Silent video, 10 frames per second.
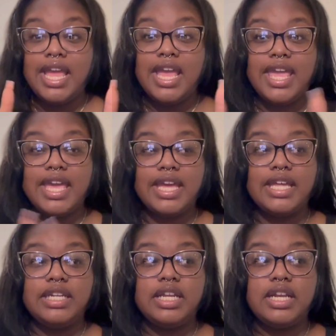
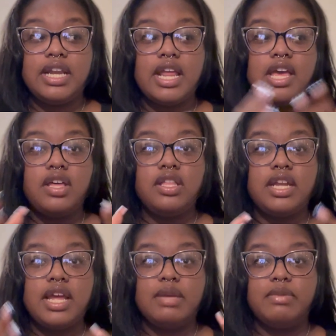And now that
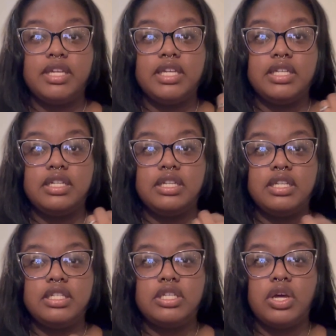I'm in
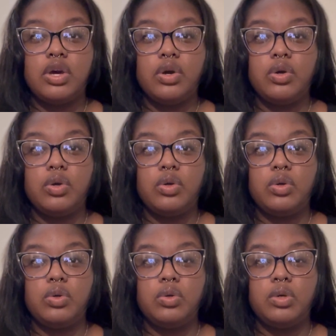this
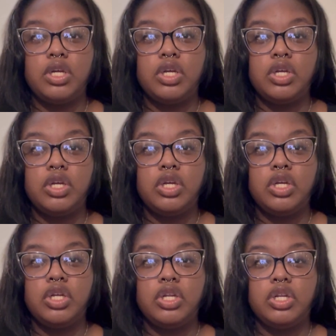whole
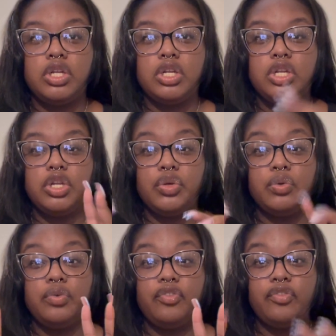
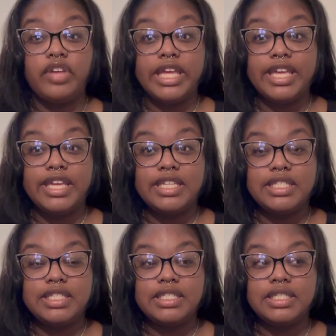new
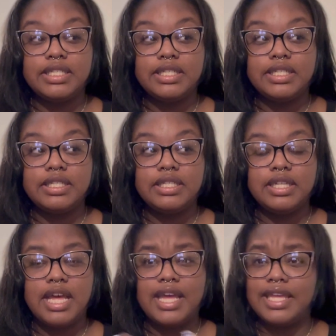phase,
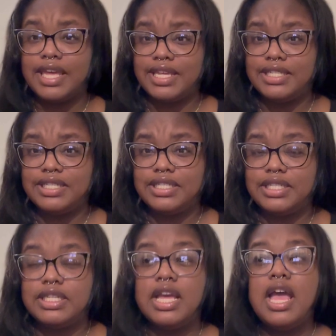I guess
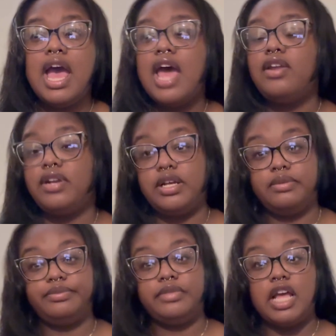I don't know.
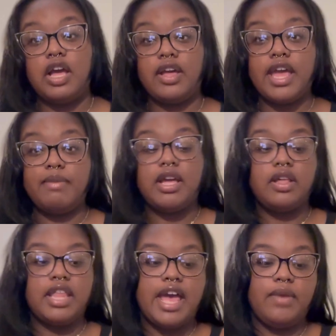Okay, I'm not gonna lie.